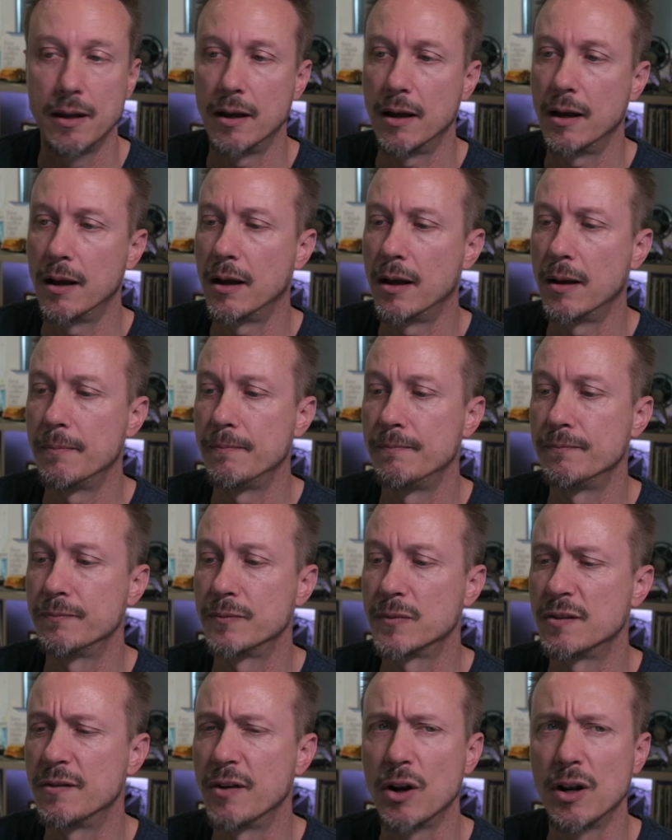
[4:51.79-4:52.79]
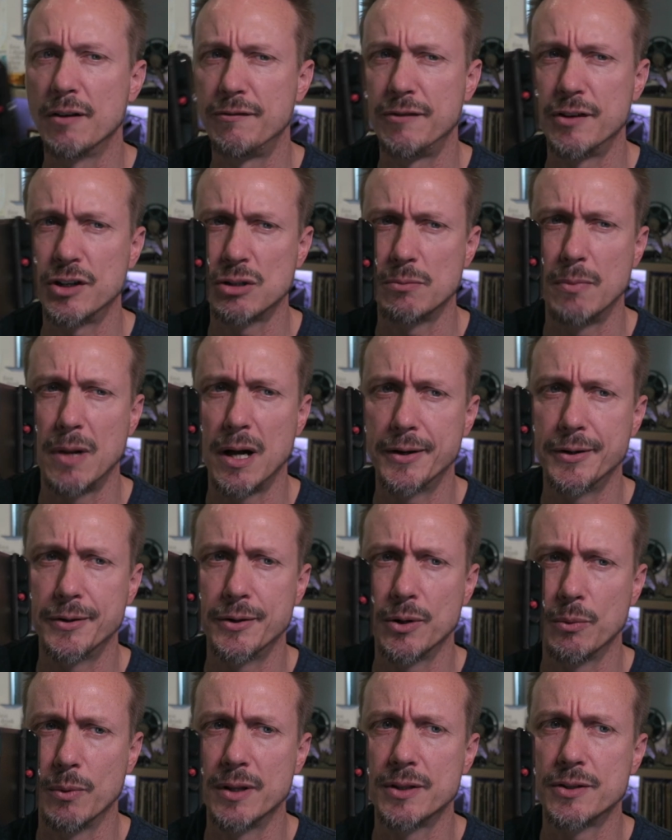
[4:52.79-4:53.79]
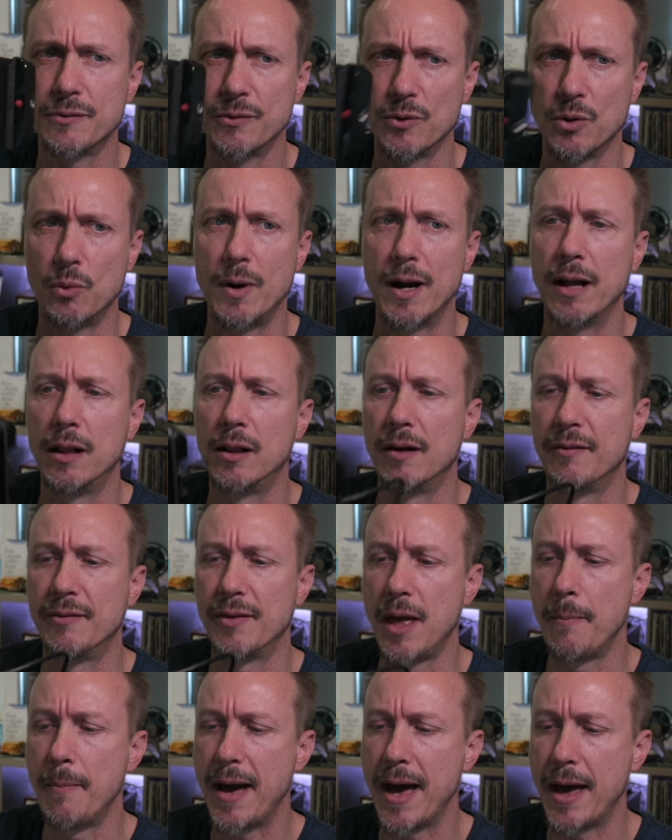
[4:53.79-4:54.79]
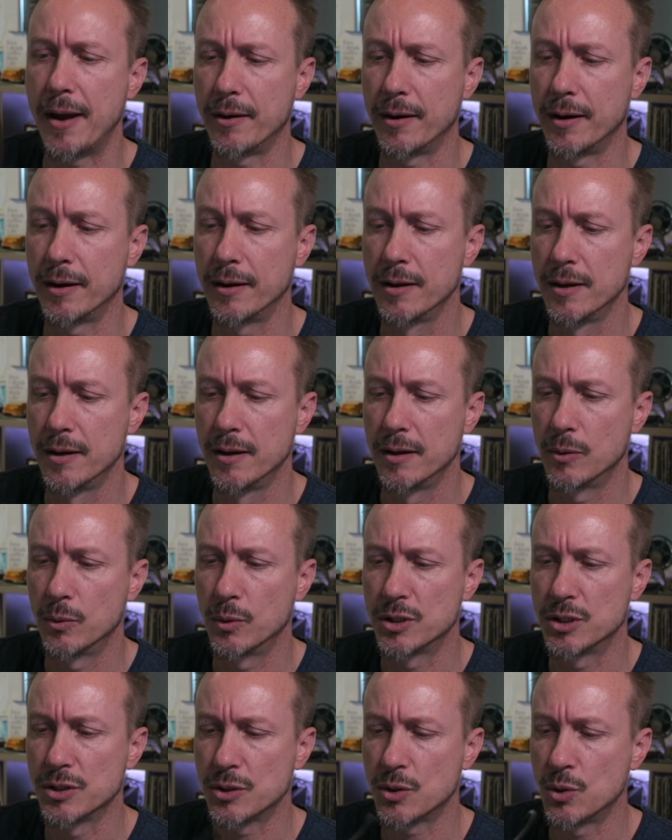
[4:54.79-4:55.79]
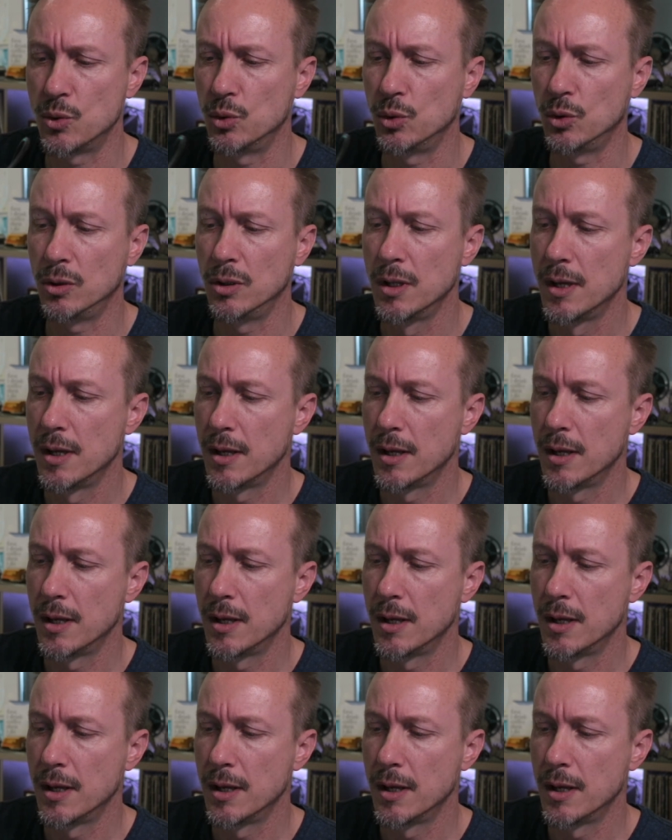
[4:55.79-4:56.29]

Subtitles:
It's a very efficient monitor. It runs for a while off that battery, which is cool.